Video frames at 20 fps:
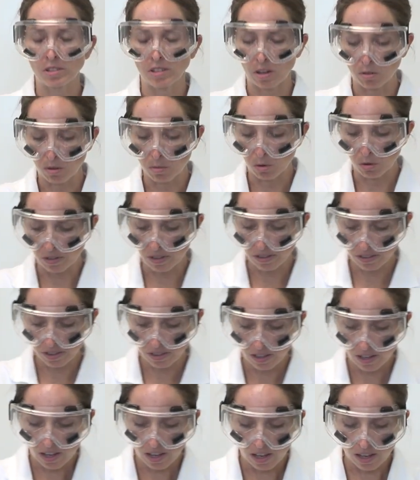it on once I remove
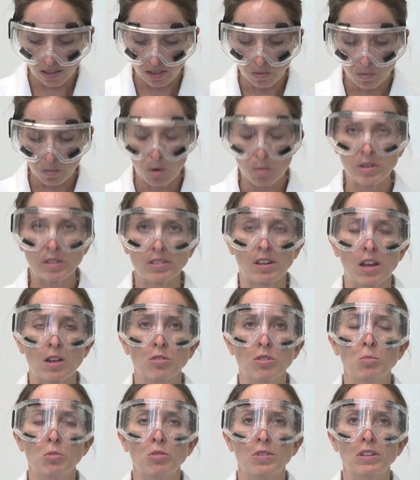it. And the
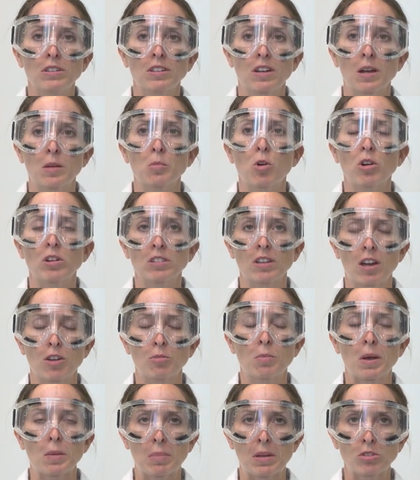moment I remove it, I'm
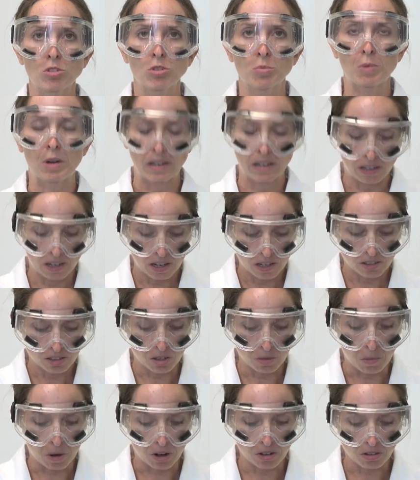going to have my pencil ready
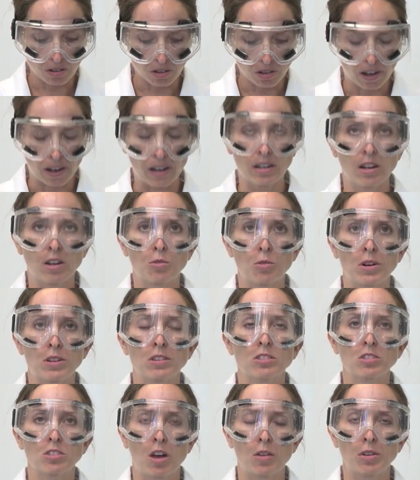to mark the line
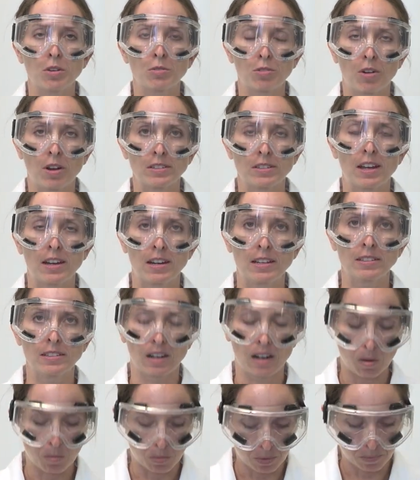of where the solvent front
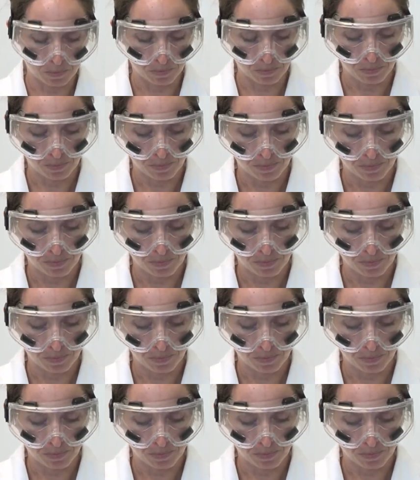had ended up.